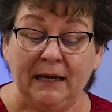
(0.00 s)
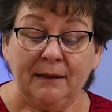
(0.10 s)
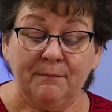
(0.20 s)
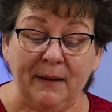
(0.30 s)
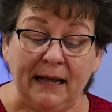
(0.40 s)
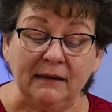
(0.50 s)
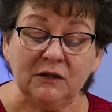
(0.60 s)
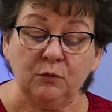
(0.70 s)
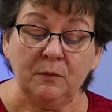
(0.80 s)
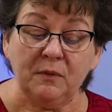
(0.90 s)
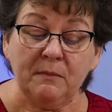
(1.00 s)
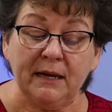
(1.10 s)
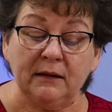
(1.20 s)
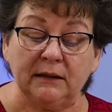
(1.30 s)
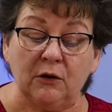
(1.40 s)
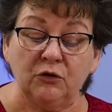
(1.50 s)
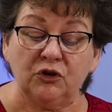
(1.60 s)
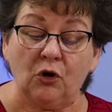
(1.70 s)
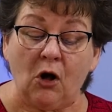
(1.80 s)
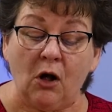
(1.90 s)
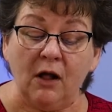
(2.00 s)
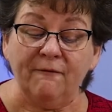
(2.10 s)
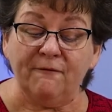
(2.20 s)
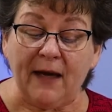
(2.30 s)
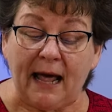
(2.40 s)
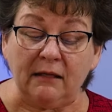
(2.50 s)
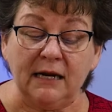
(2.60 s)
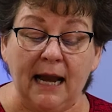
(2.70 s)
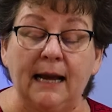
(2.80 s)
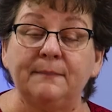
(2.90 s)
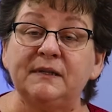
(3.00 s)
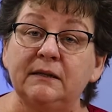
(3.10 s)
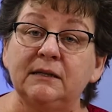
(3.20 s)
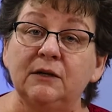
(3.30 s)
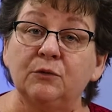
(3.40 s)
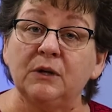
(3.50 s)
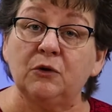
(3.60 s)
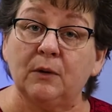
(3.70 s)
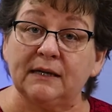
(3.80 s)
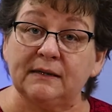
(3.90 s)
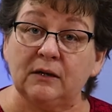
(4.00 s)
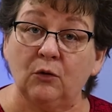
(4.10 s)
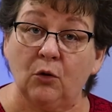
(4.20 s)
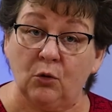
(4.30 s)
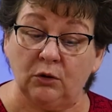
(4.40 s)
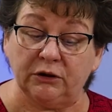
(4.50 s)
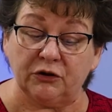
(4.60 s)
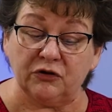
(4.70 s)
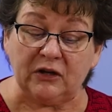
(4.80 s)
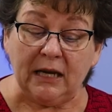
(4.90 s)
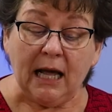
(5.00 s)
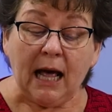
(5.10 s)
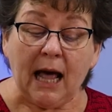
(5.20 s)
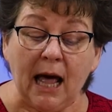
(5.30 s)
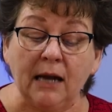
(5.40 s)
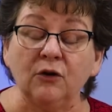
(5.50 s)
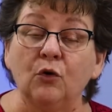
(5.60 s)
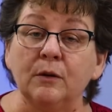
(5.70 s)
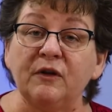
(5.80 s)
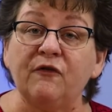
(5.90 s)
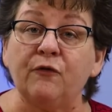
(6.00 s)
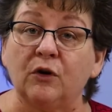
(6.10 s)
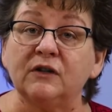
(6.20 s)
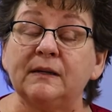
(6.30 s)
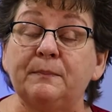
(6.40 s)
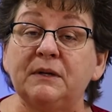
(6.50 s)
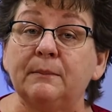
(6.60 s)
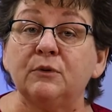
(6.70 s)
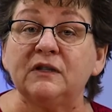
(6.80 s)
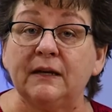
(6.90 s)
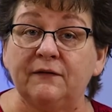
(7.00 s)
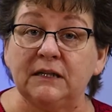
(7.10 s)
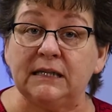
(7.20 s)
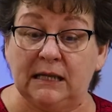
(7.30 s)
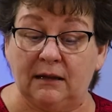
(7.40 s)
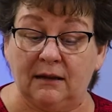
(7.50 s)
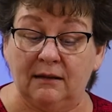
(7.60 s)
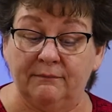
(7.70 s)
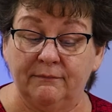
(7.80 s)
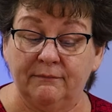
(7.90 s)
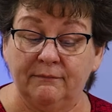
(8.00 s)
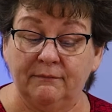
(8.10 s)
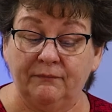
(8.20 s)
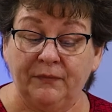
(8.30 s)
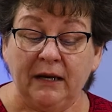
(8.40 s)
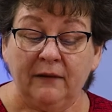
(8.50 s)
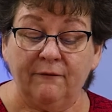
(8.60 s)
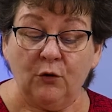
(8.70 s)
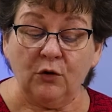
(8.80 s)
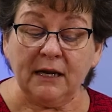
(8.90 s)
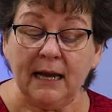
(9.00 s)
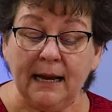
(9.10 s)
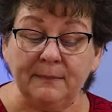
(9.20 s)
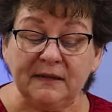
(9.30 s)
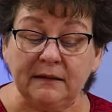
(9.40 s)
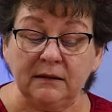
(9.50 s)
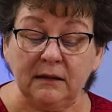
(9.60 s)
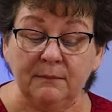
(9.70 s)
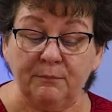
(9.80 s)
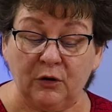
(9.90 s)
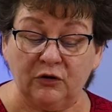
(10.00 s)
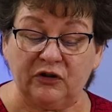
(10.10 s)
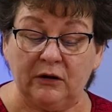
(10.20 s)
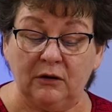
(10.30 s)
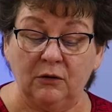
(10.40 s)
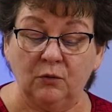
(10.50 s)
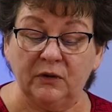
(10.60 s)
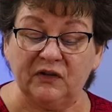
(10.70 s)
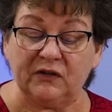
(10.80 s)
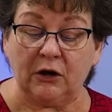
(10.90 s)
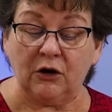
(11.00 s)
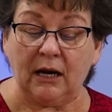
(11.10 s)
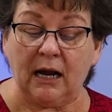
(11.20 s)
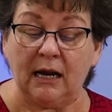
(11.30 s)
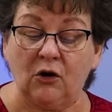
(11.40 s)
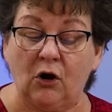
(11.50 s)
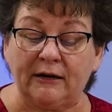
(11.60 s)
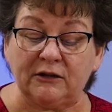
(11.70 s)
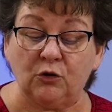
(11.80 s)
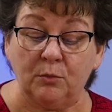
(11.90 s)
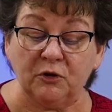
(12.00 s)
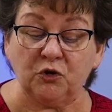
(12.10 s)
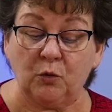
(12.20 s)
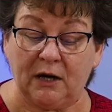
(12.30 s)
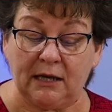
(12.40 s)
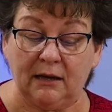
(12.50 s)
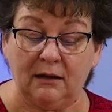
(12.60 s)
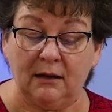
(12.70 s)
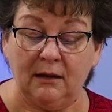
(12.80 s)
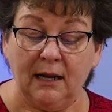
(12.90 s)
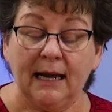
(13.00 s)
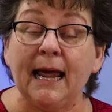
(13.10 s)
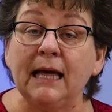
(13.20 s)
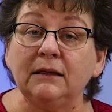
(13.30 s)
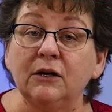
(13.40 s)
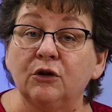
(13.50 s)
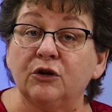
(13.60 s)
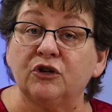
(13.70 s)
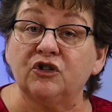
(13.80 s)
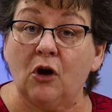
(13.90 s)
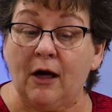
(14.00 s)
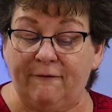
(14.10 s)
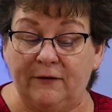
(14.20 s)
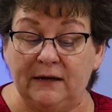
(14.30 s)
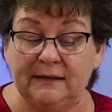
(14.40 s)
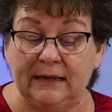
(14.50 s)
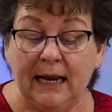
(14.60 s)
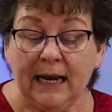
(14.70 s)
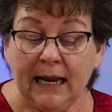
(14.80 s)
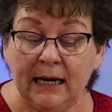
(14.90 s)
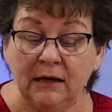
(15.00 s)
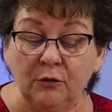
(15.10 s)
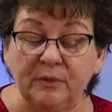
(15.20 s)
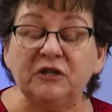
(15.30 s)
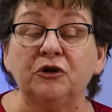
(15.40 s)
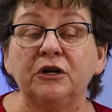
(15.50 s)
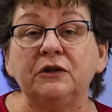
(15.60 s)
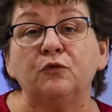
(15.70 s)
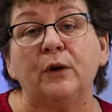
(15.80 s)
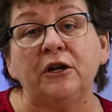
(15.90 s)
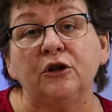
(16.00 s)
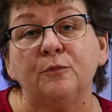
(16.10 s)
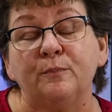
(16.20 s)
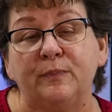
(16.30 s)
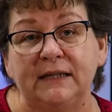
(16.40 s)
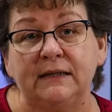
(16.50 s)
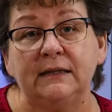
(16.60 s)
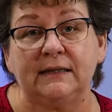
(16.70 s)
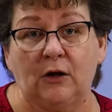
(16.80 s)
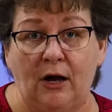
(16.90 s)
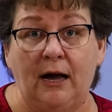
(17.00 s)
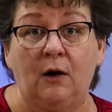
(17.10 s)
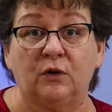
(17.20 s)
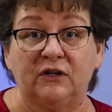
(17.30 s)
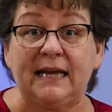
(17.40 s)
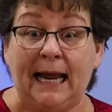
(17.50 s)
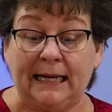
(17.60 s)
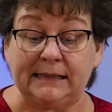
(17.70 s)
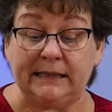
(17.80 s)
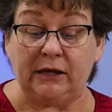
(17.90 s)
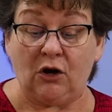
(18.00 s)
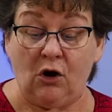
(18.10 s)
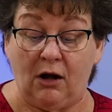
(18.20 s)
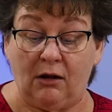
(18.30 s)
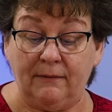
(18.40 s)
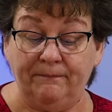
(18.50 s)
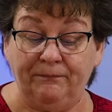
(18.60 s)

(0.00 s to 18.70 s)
Ballots will be mailed out to all valid absentee request holders on or before September 17th. Voting absent in person will start on October 20th at the clerk's office, and it'll be during regular business hours at City Hall.